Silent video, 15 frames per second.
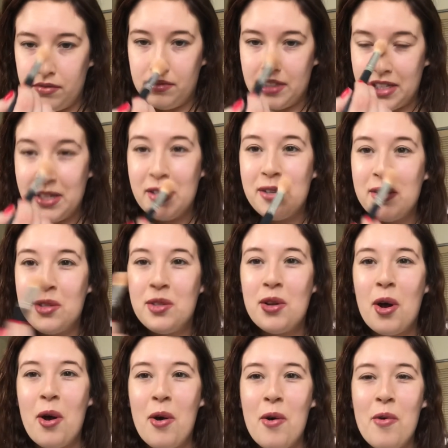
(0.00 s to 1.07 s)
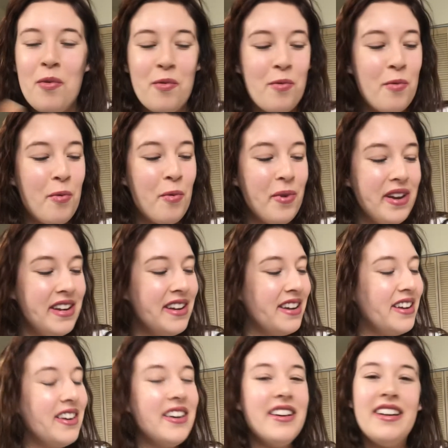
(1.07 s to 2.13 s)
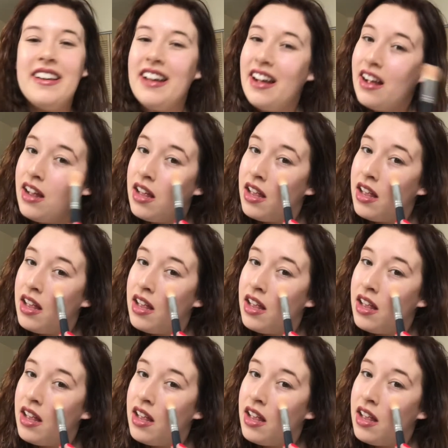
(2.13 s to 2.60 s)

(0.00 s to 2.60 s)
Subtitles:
This is so weird.